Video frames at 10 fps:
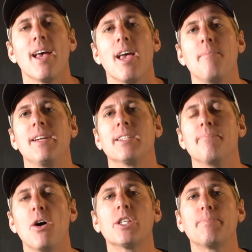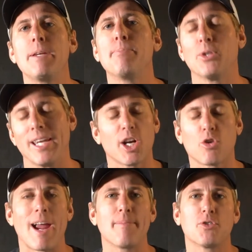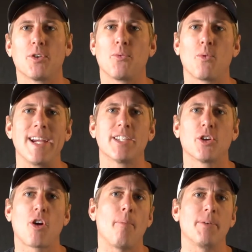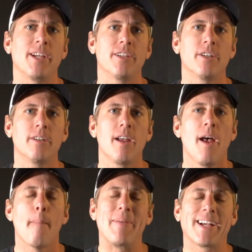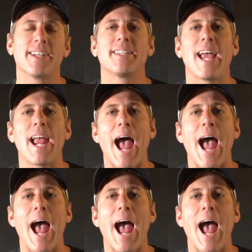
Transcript: it means most people get cramps during race or competition because they